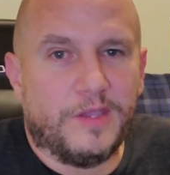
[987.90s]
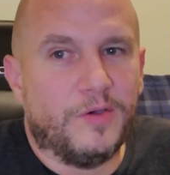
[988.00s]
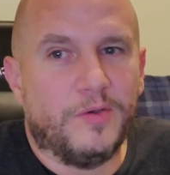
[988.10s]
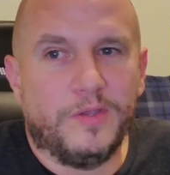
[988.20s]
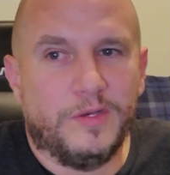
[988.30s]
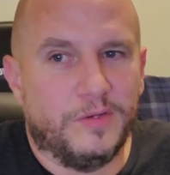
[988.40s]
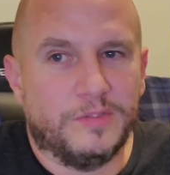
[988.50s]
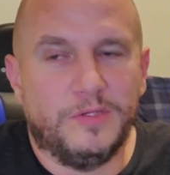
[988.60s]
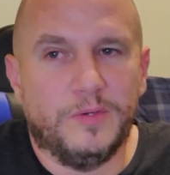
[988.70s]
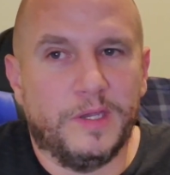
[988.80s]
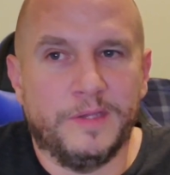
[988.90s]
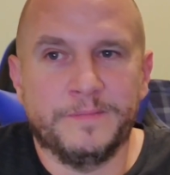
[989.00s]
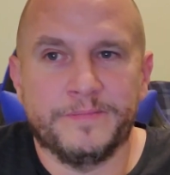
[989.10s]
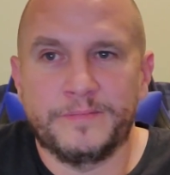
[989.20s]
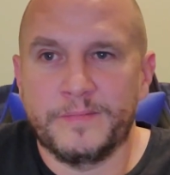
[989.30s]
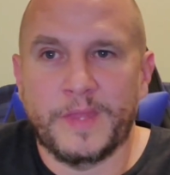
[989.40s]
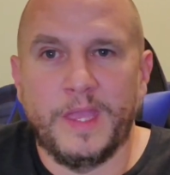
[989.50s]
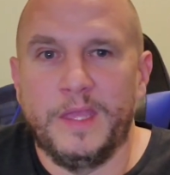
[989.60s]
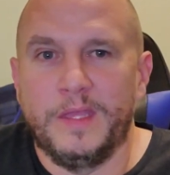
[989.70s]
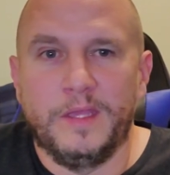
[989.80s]
how can I make a healthy
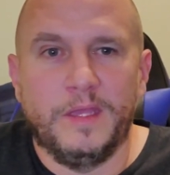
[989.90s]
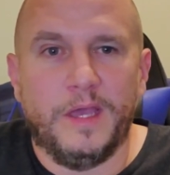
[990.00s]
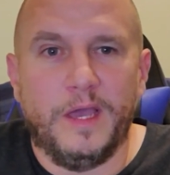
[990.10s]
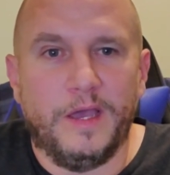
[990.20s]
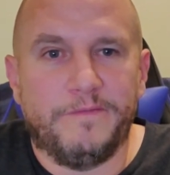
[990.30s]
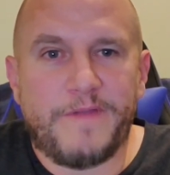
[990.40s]
choice if I